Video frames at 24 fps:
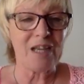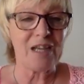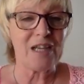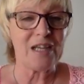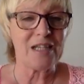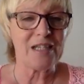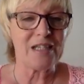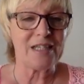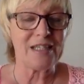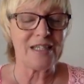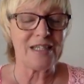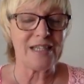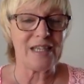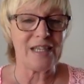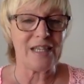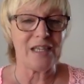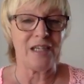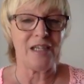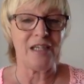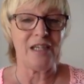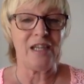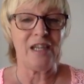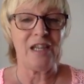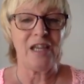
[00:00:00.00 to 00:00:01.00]
And
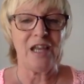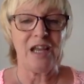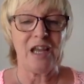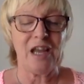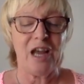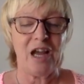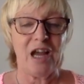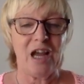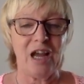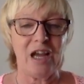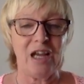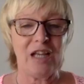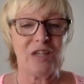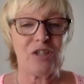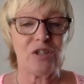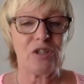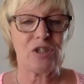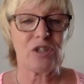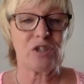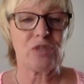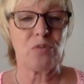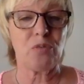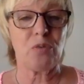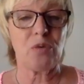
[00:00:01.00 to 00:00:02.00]
today I
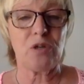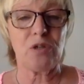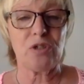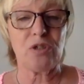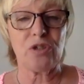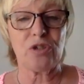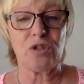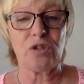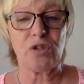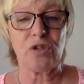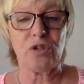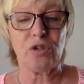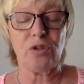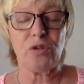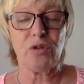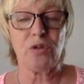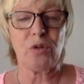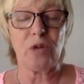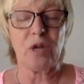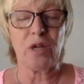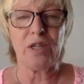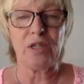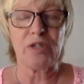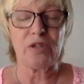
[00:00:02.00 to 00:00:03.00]
just want
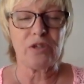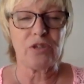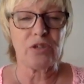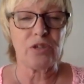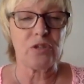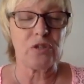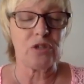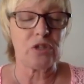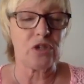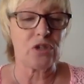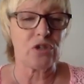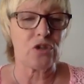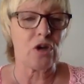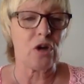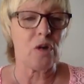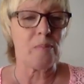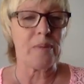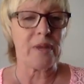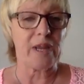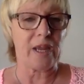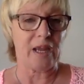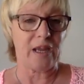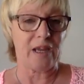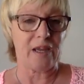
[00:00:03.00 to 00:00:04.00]
to introduce a
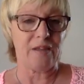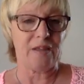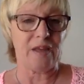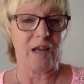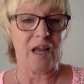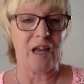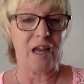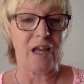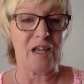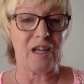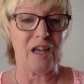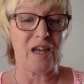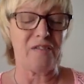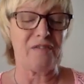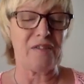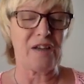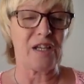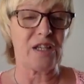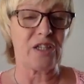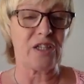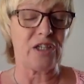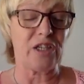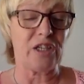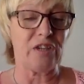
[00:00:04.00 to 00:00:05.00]
topic that I have
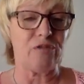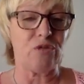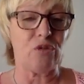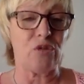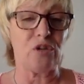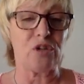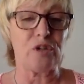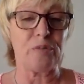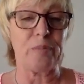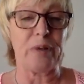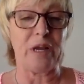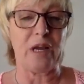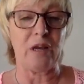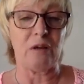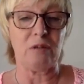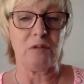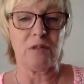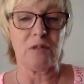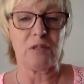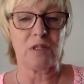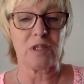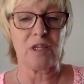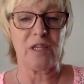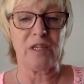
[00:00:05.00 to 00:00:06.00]
actually wrote
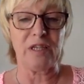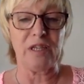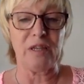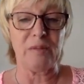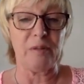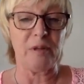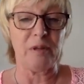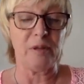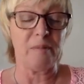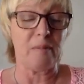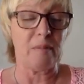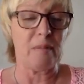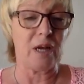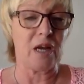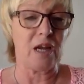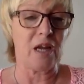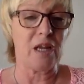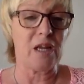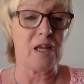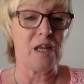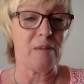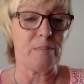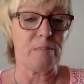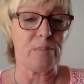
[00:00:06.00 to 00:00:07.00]
about in
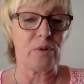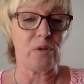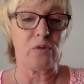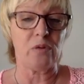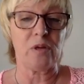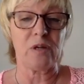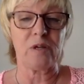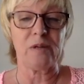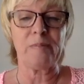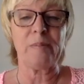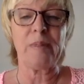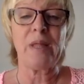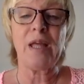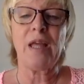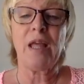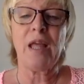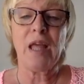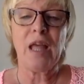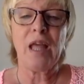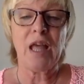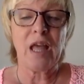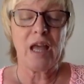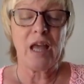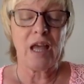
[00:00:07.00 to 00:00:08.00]
my book.
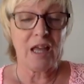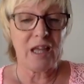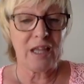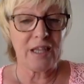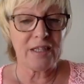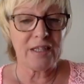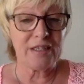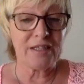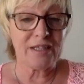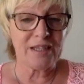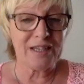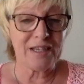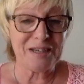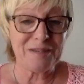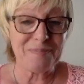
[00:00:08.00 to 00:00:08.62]
And